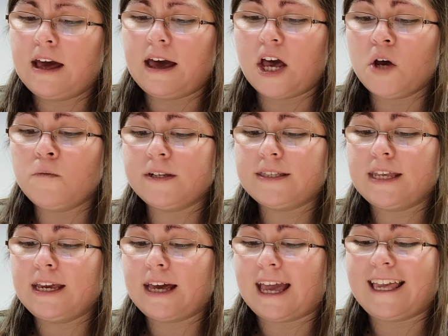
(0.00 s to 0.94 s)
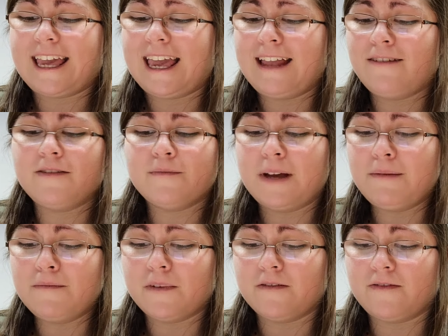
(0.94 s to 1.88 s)
I almost think I can
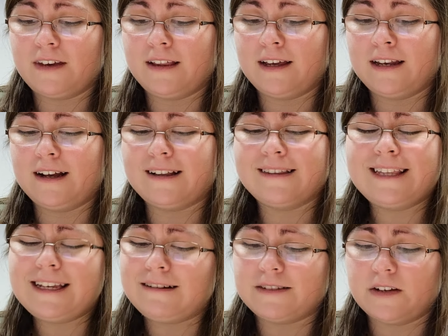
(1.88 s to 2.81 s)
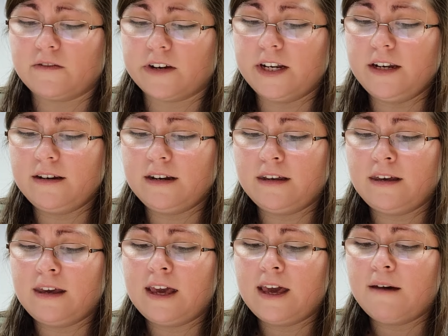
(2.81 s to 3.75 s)
remember feeling a little different.
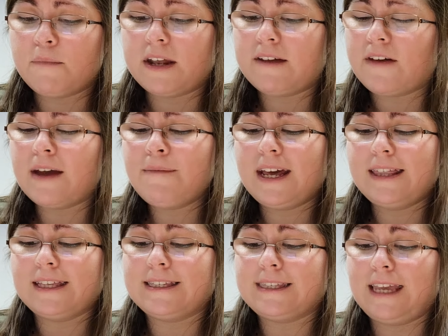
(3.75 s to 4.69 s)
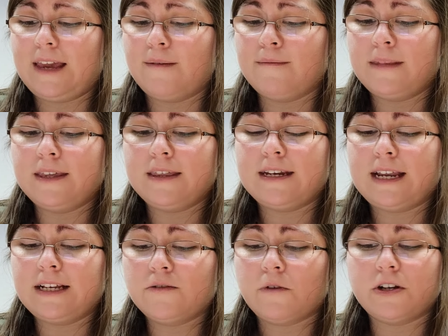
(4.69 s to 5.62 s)
But if I'm not the same, the
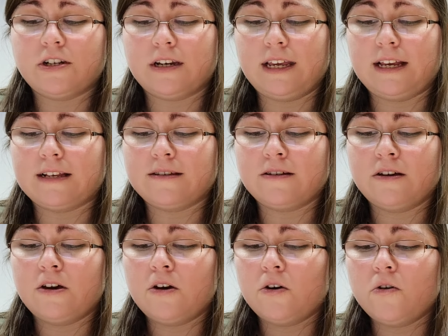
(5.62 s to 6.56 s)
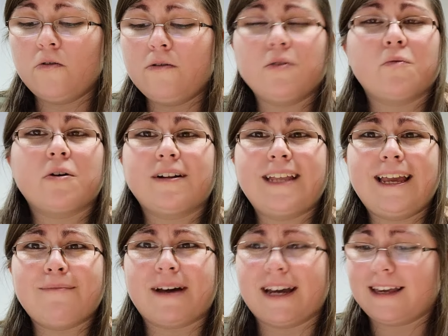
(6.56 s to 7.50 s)
next question is, who in the world
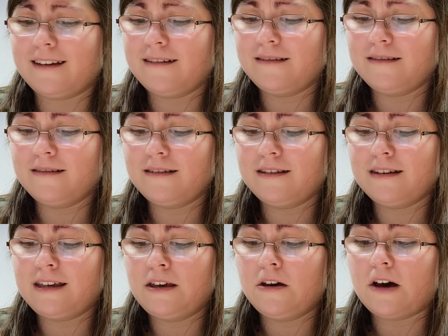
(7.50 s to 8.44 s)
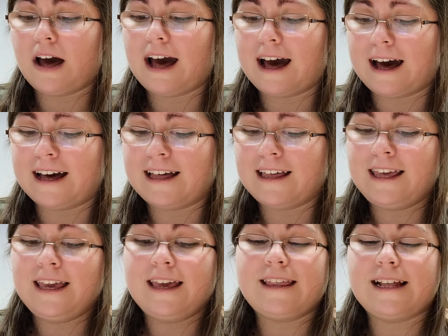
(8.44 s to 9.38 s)
am I? Ah,
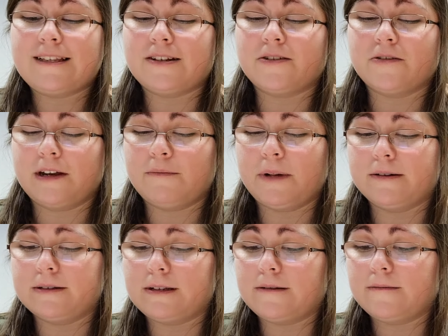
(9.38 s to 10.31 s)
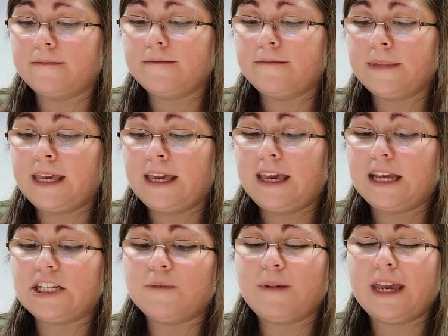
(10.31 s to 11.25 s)
that's a great puzzle.
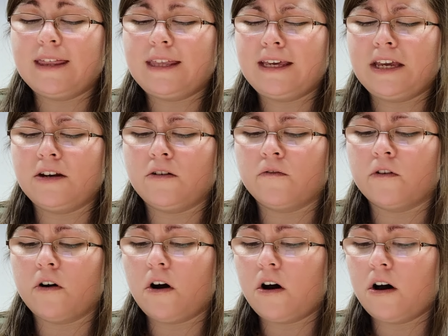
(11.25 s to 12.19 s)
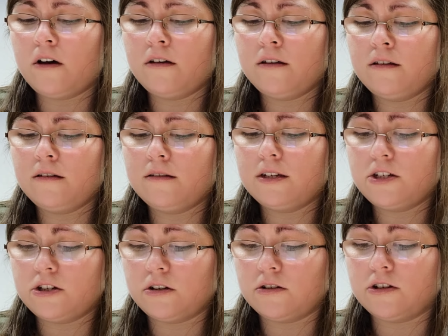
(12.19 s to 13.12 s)
And she began thinking over all the
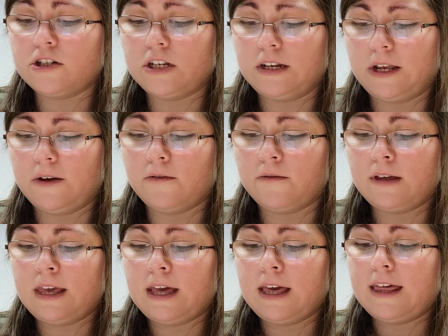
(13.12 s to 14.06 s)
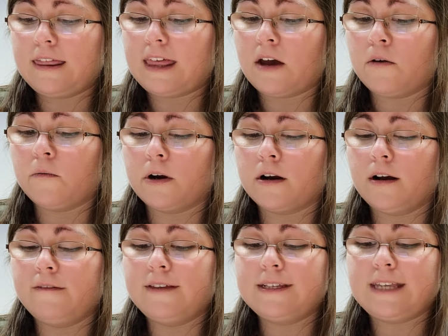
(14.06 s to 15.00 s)
children she knew that were
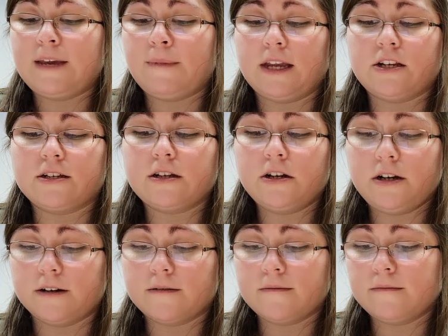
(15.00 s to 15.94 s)
of the same age as her